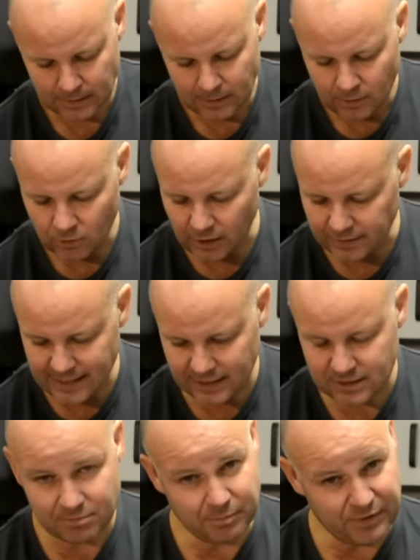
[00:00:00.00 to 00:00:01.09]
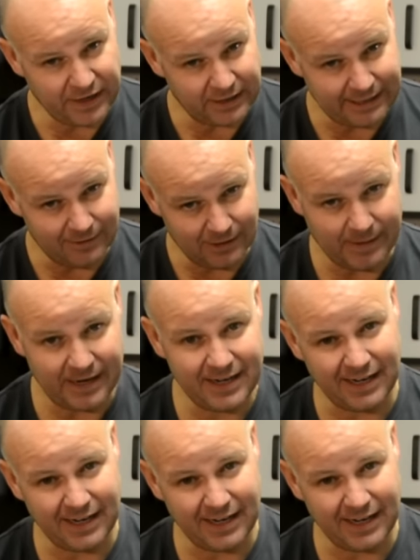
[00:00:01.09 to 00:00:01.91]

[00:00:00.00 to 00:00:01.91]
Right, the next thing I don't like about it,